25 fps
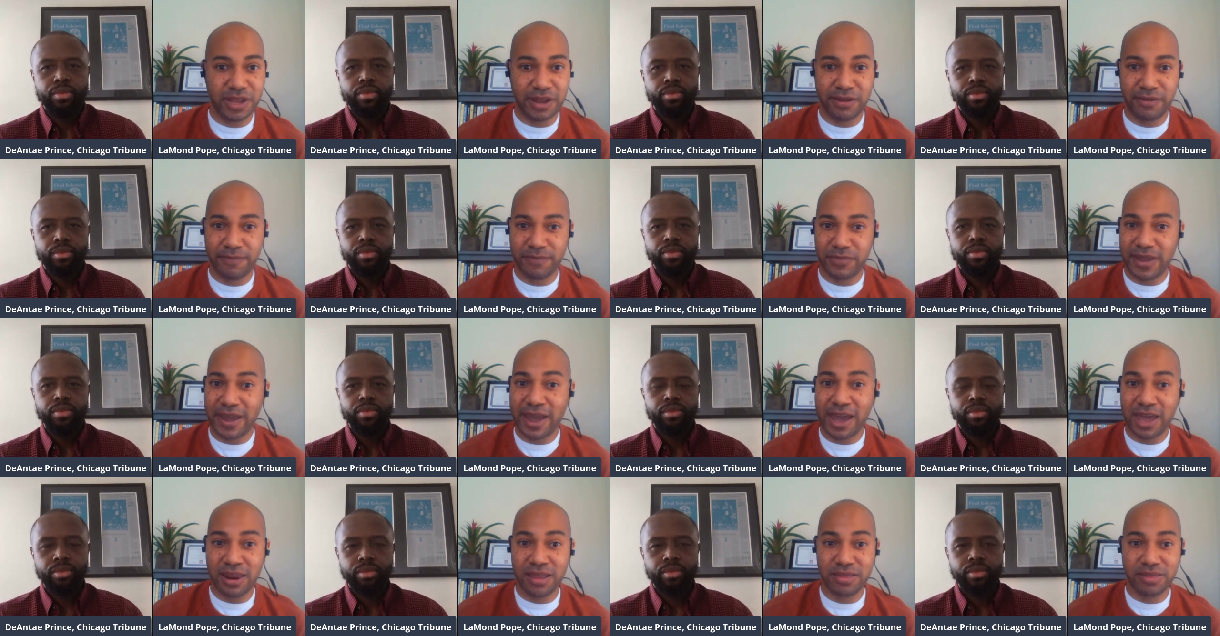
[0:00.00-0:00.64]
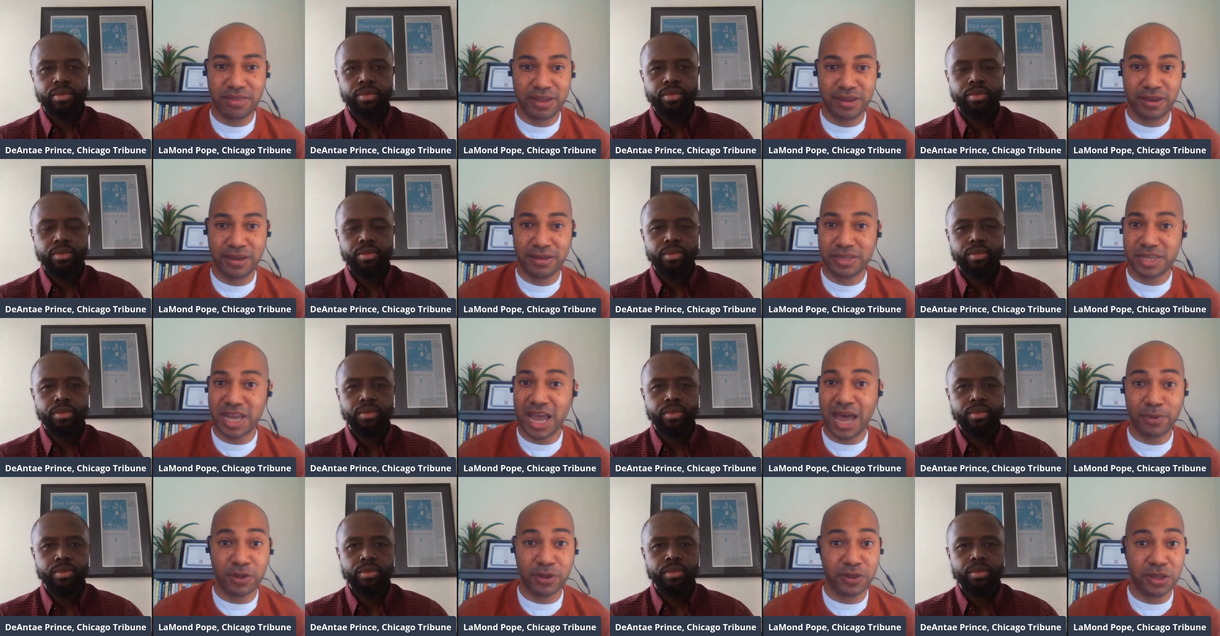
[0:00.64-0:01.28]
Speaker 1: they added the
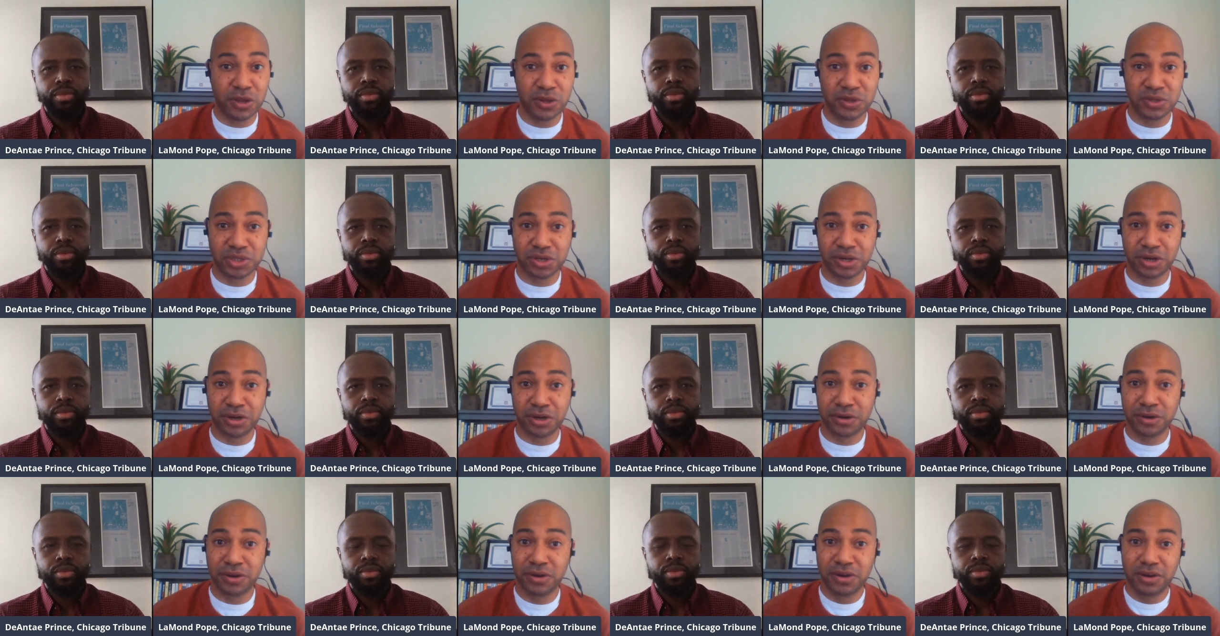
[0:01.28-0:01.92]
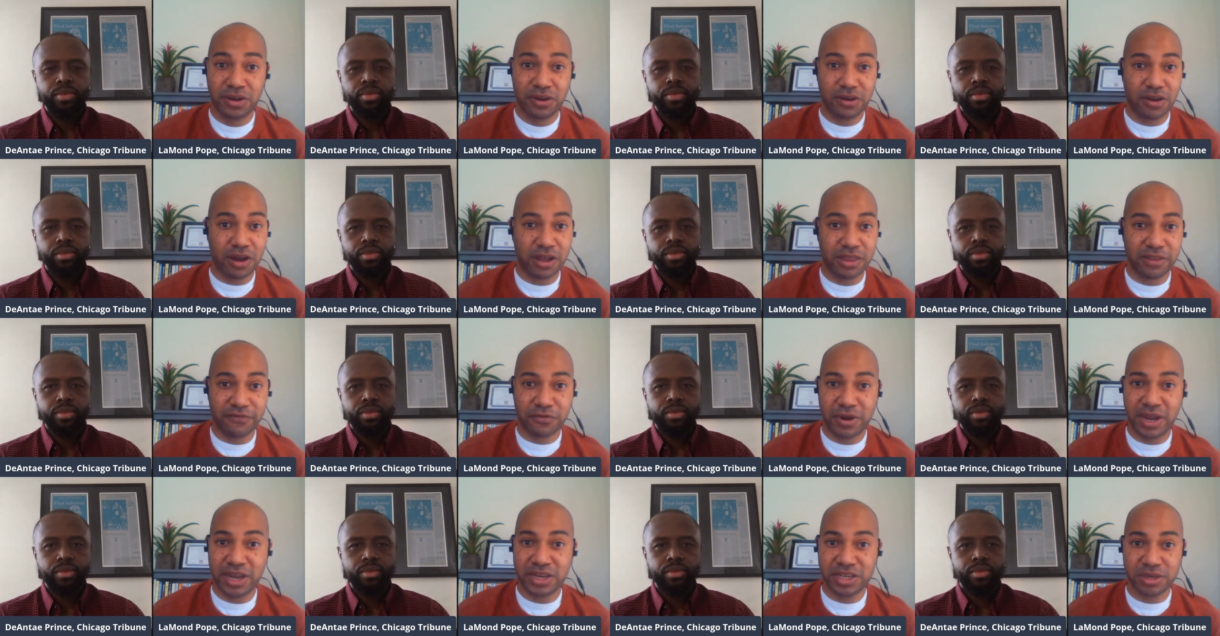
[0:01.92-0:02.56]
top closer on
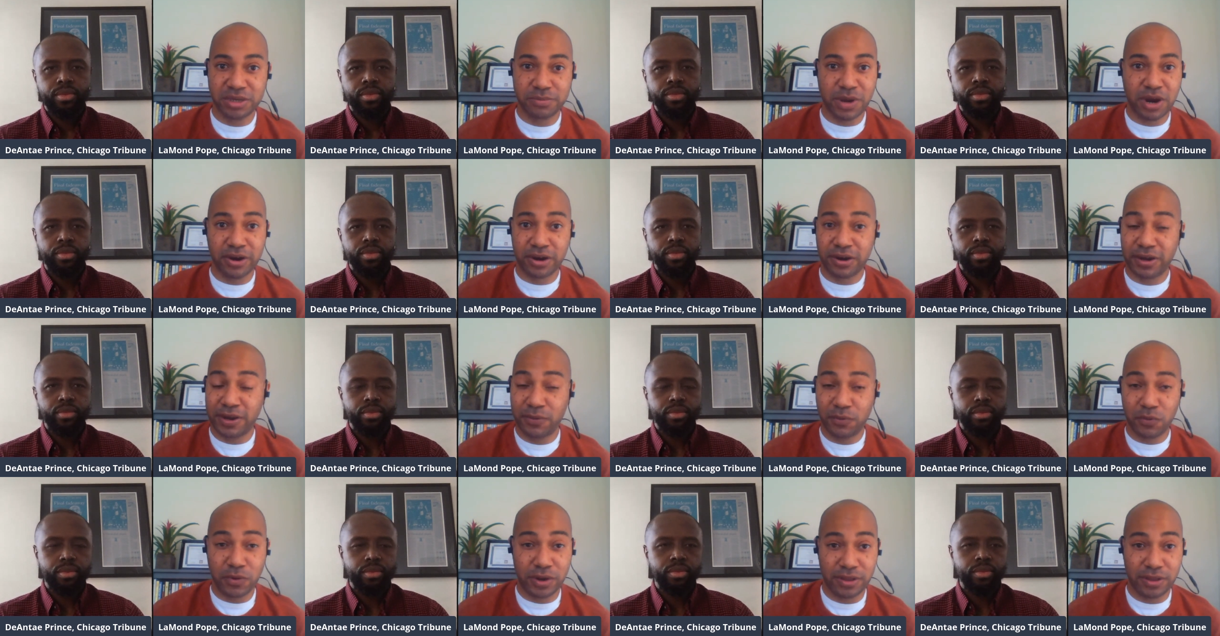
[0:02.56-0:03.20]
the free agent market